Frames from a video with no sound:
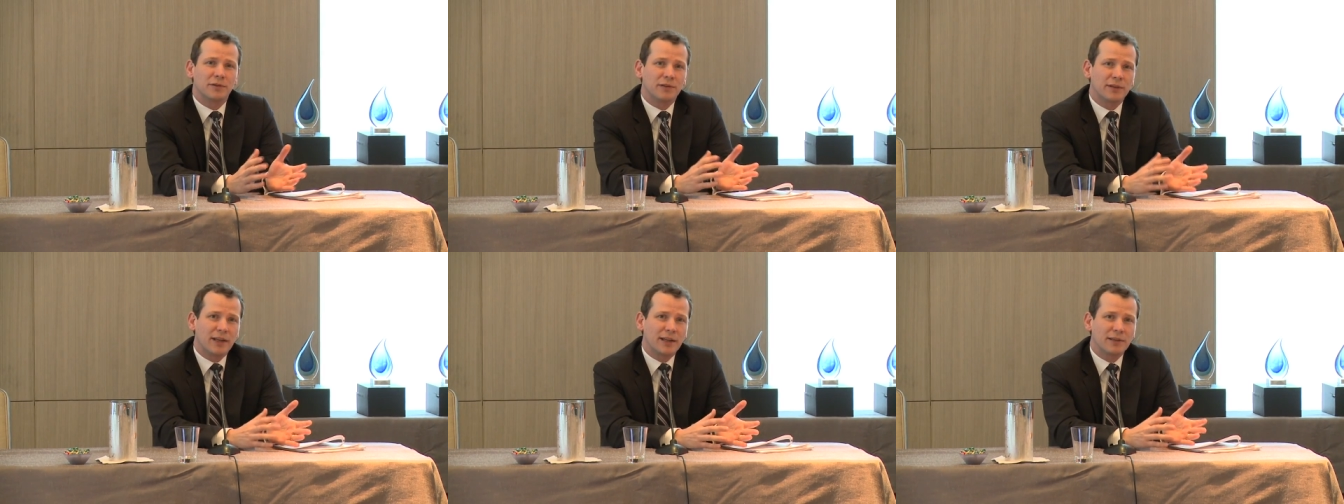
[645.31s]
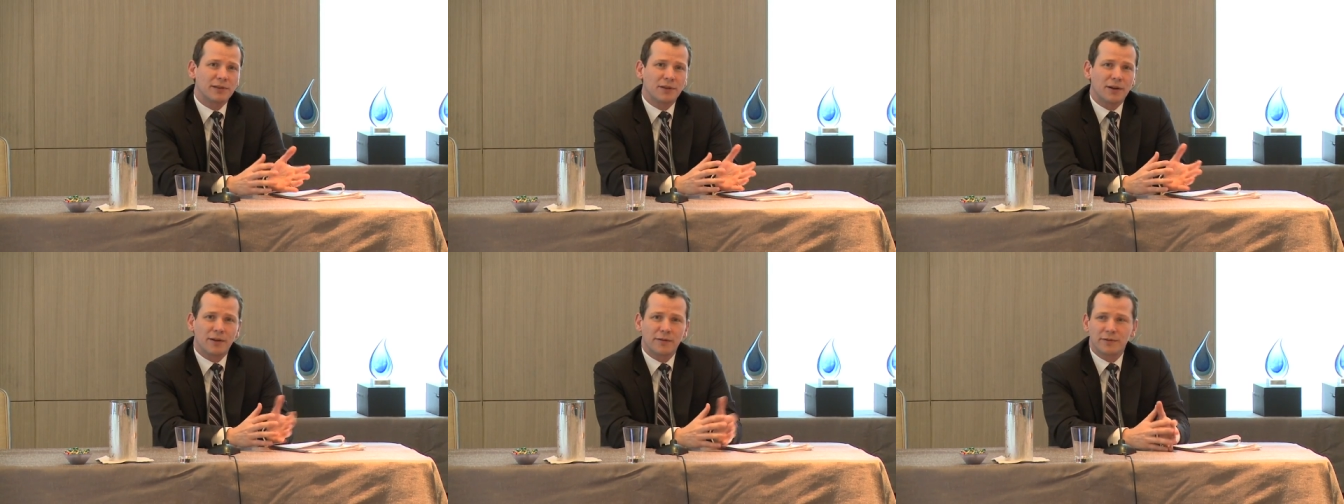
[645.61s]
There are
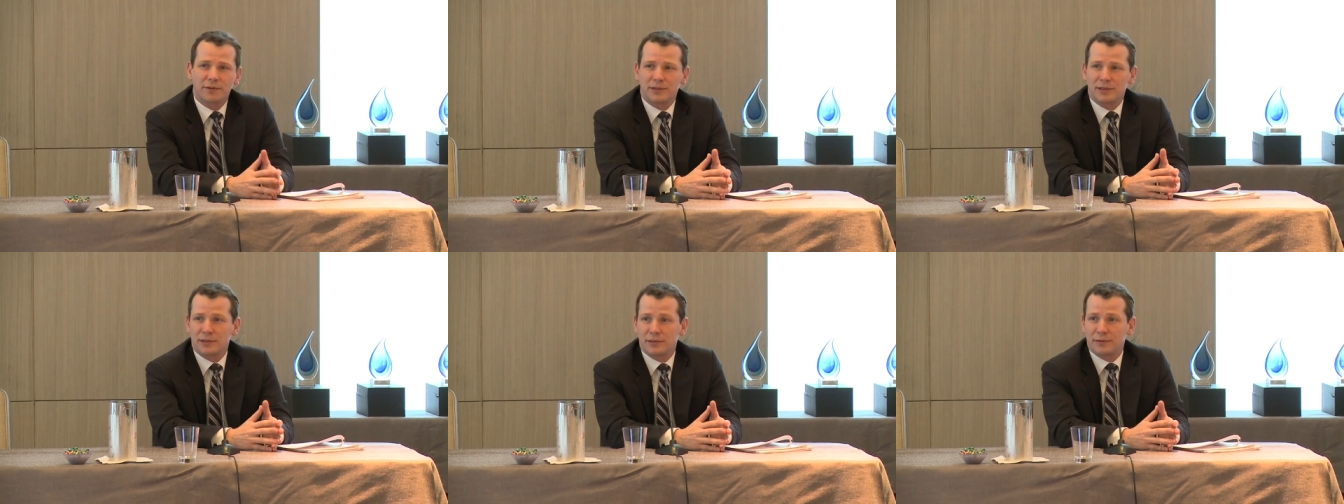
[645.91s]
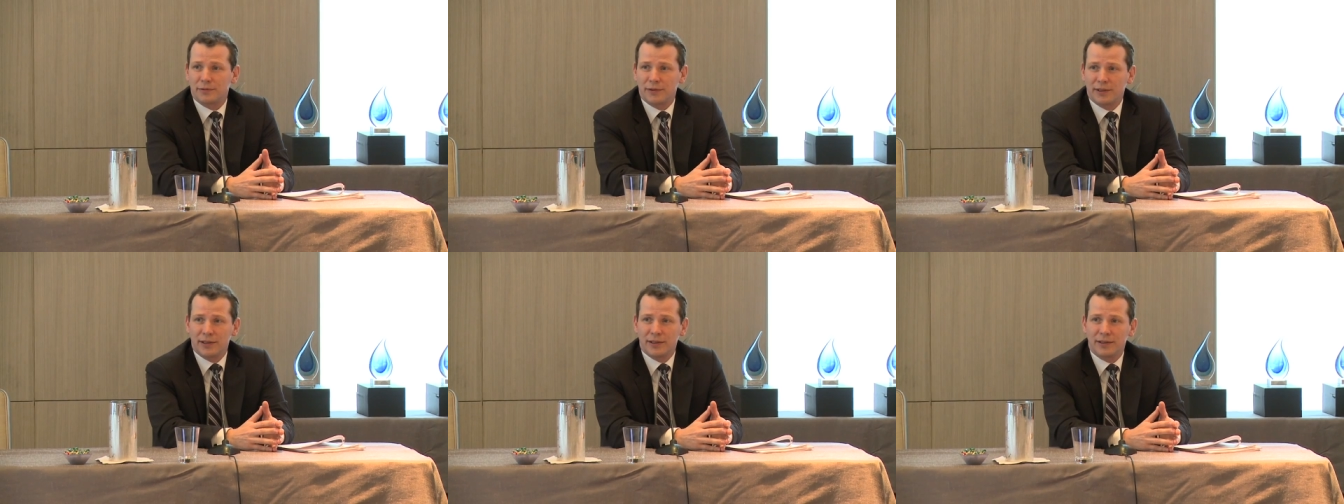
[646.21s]
case
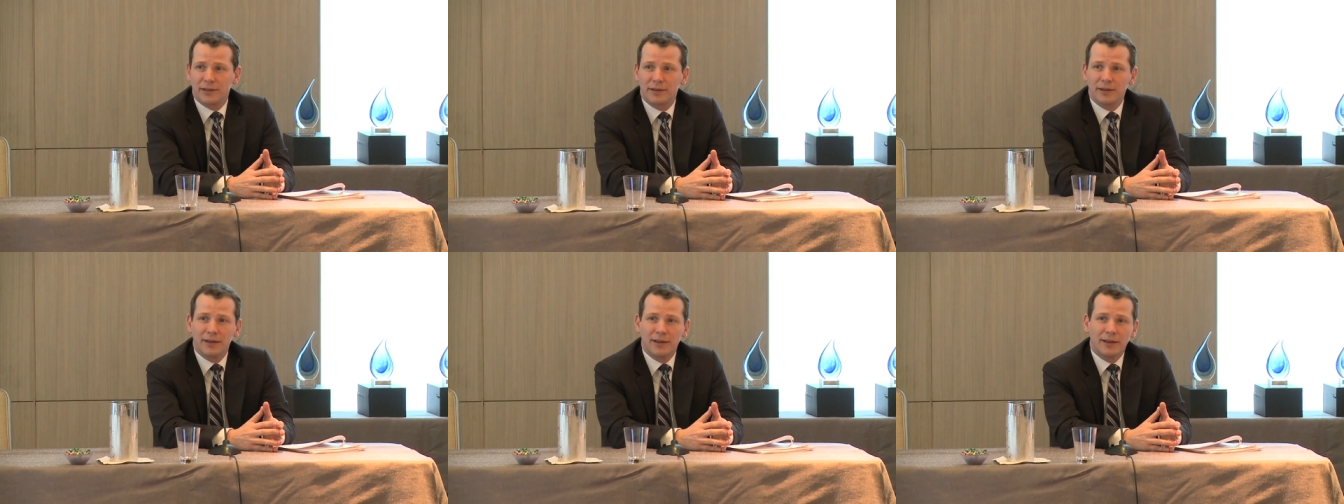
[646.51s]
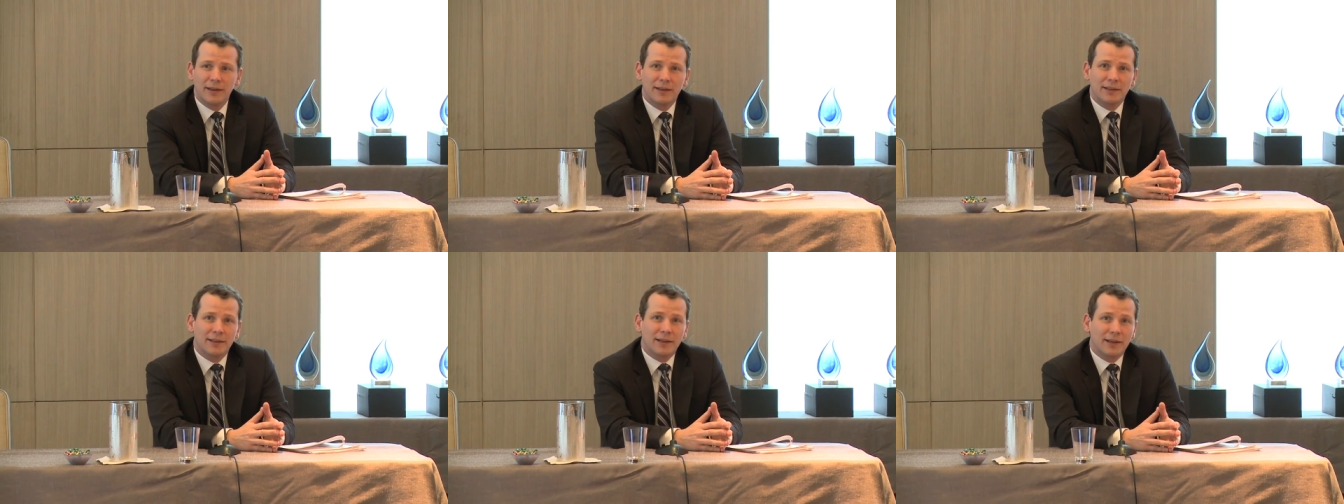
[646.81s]
conferences via
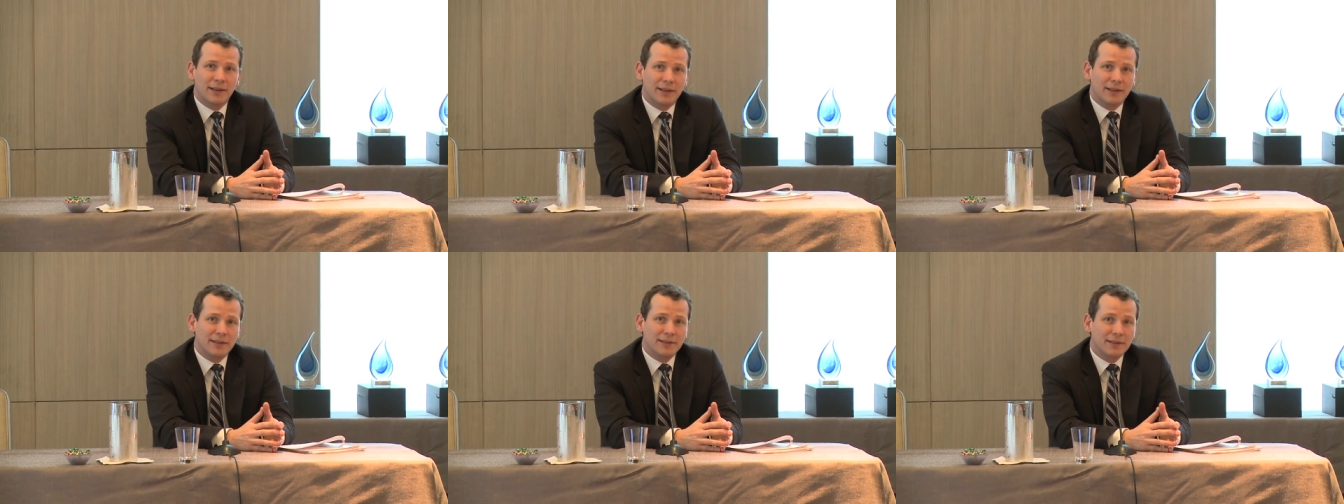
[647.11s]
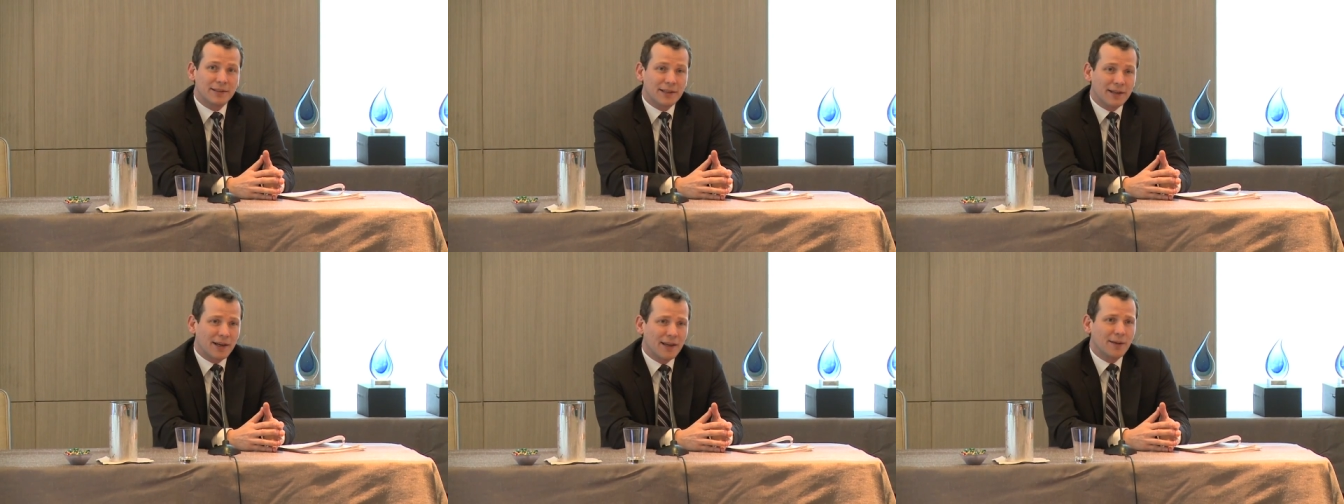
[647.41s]

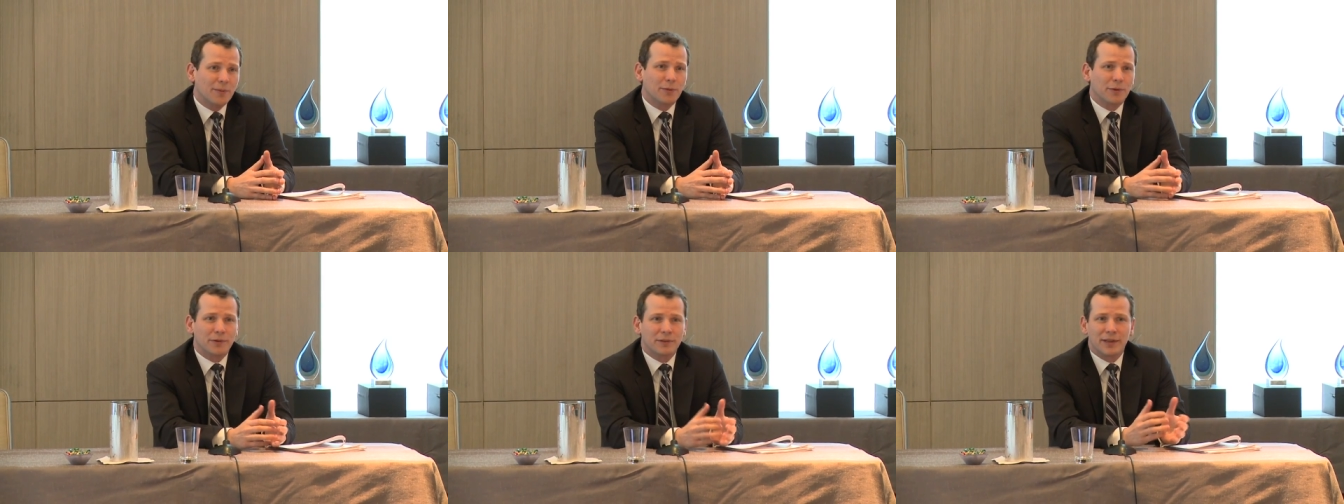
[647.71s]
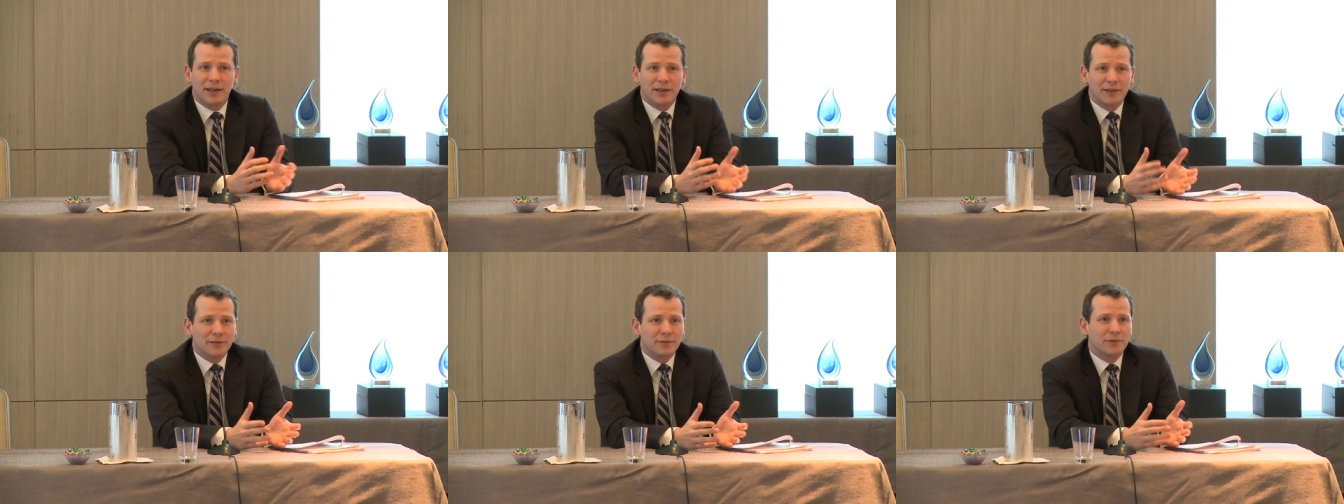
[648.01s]
Skype or
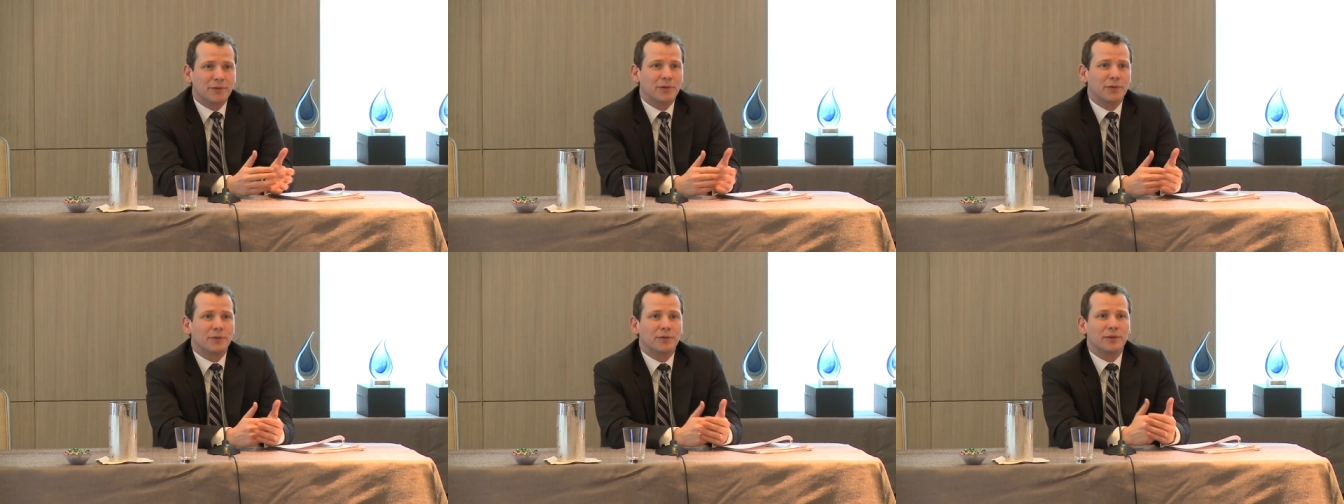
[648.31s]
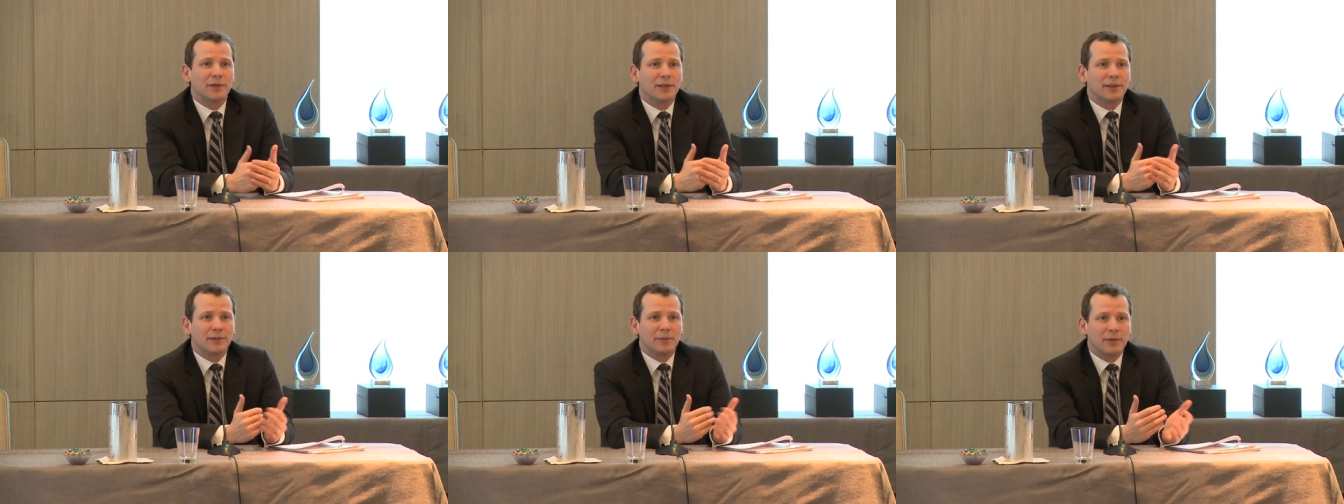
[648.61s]

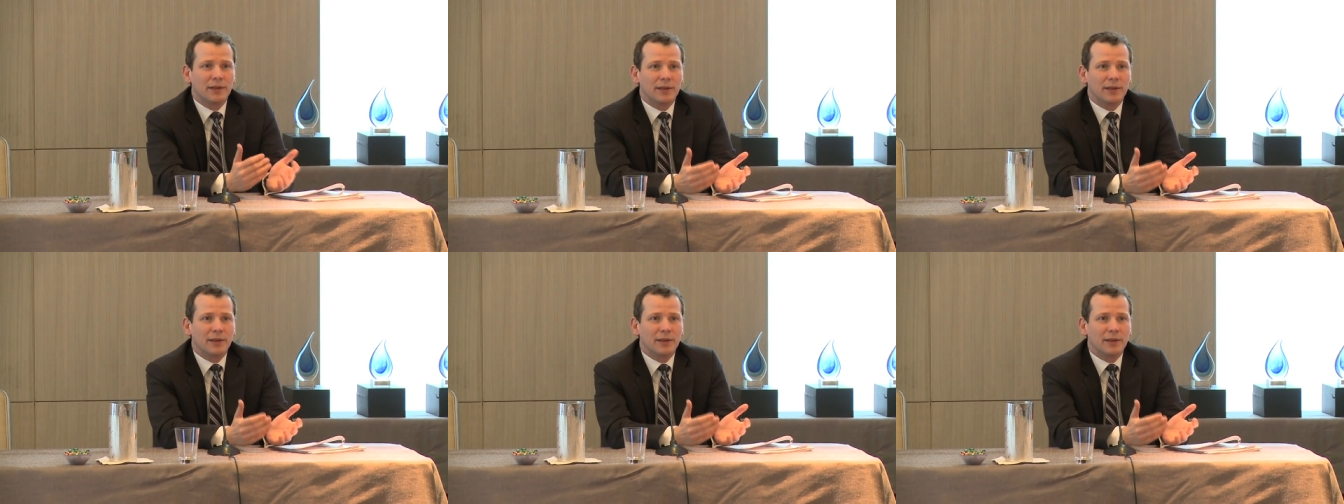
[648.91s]
telephone,